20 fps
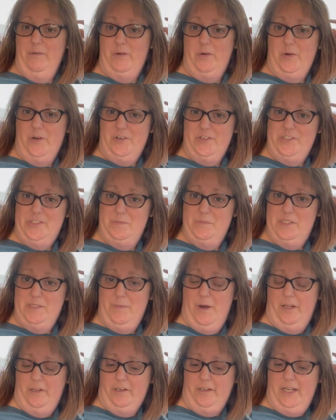would order some
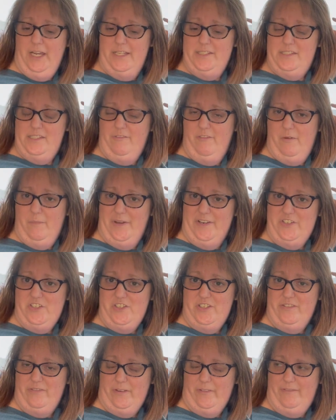smaller cuts of a bunch
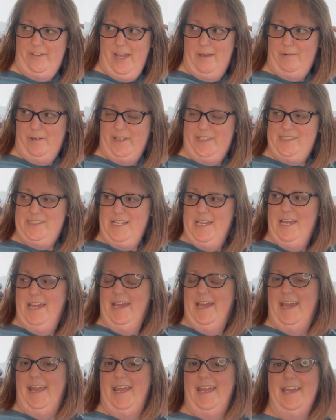of different fabrics,
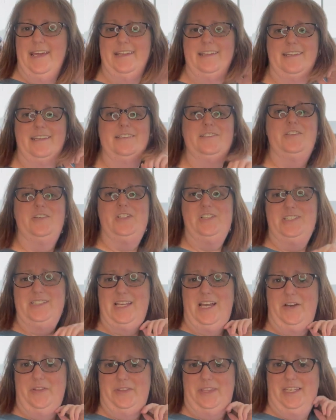and it turns
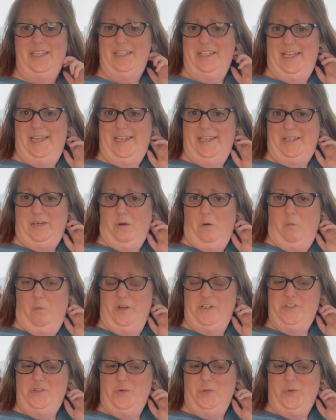out that like
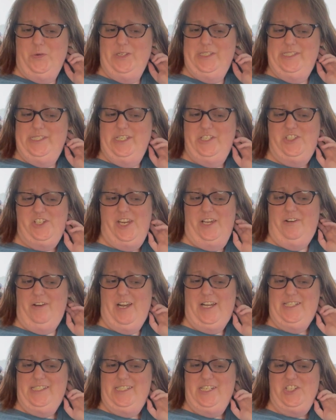123stitch and
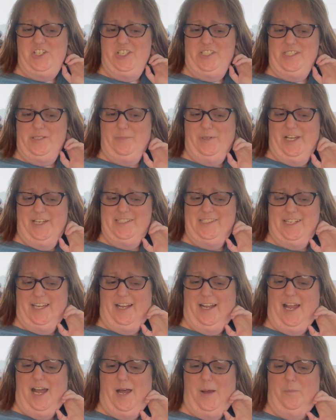
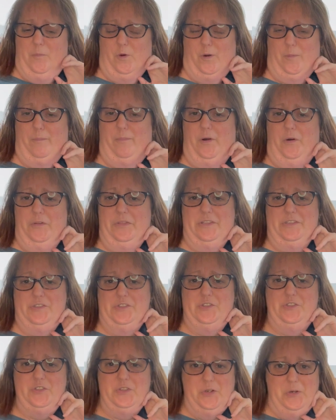crossstitchingsupplies.com were both
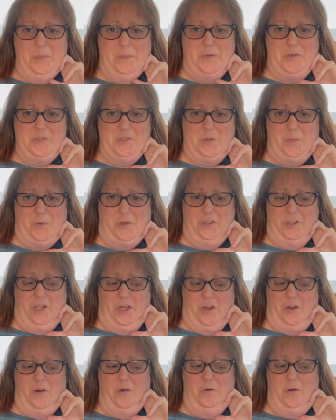super, super
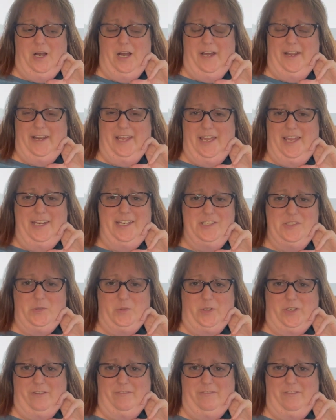low on any
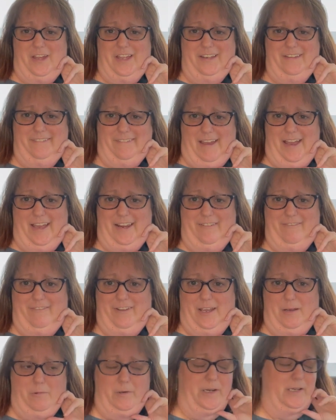sort of dyed
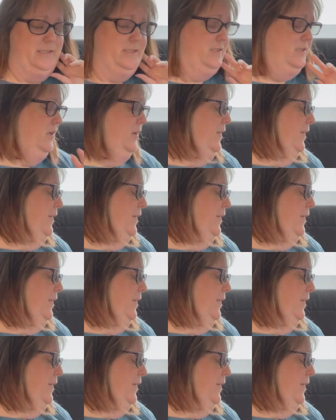fabrics.